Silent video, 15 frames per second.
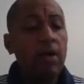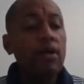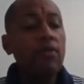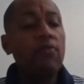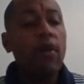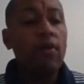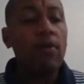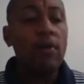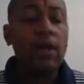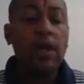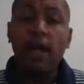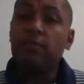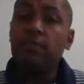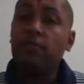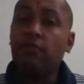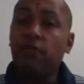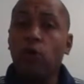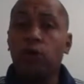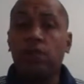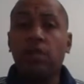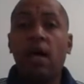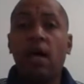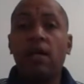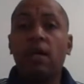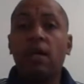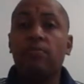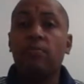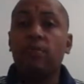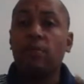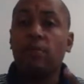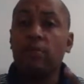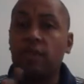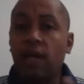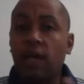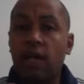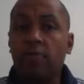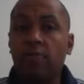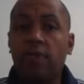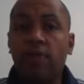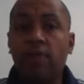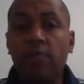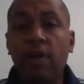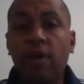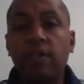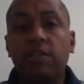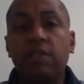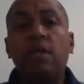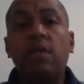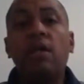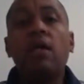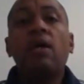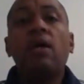you've already had your first sign up, little sign up information